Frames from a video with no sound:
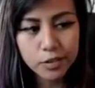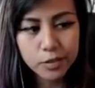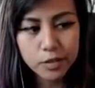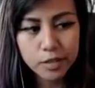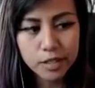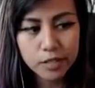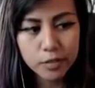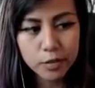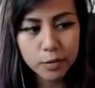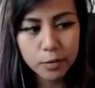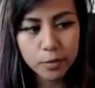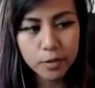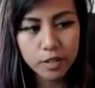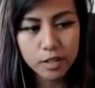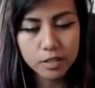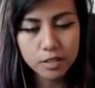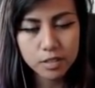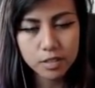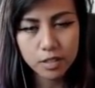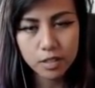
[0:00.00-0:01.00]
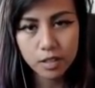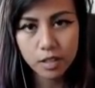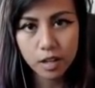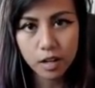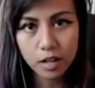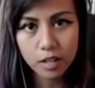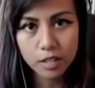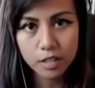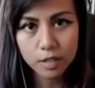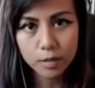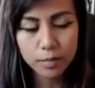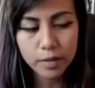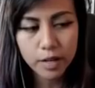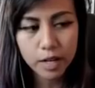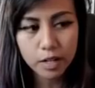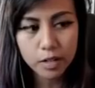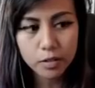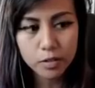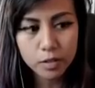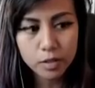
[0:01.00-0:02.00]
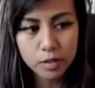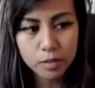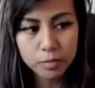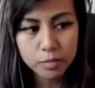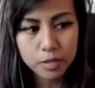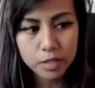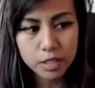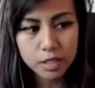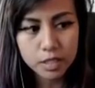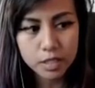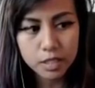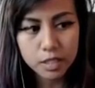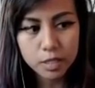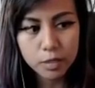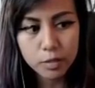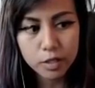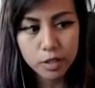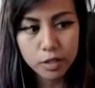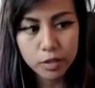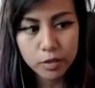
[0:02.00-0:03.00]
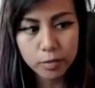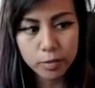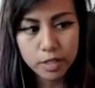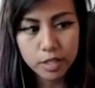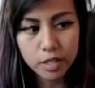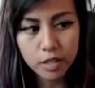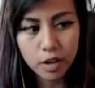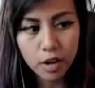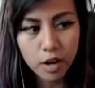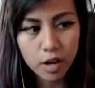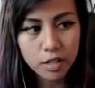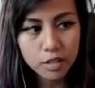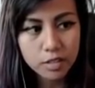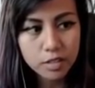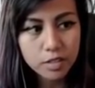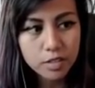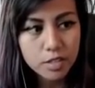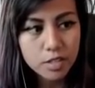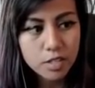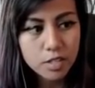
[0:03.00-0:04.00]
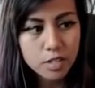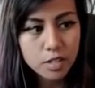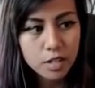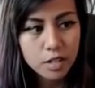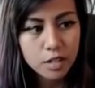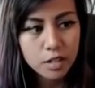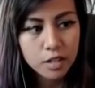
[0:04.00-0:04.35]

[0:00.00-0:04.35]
you never want to clog your back row completely with 3 cards.